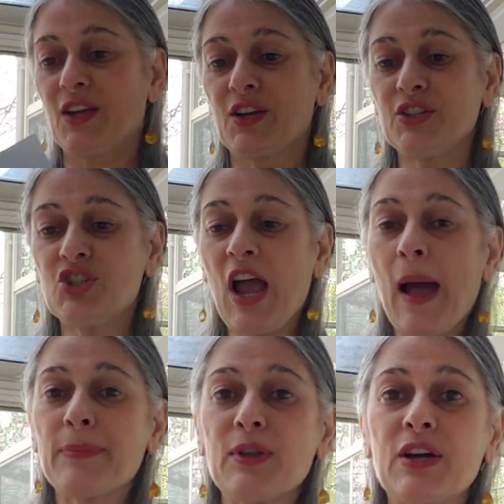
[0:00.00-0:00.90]
Good
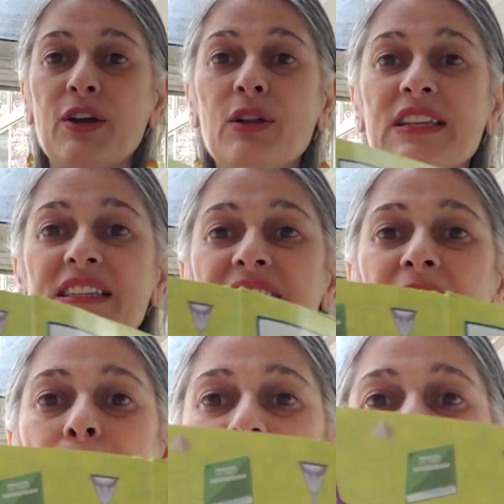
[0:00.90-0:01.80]
job. Look at all the
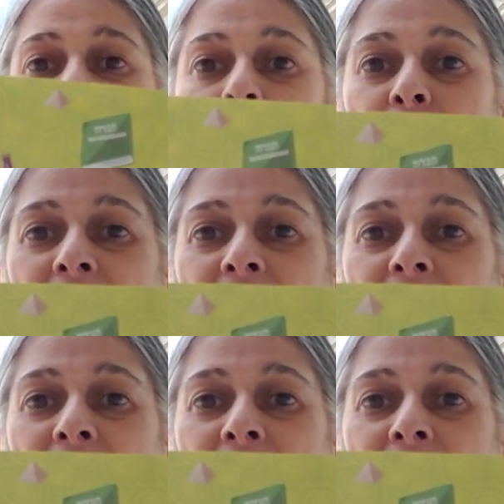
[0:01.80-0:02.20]
symbols of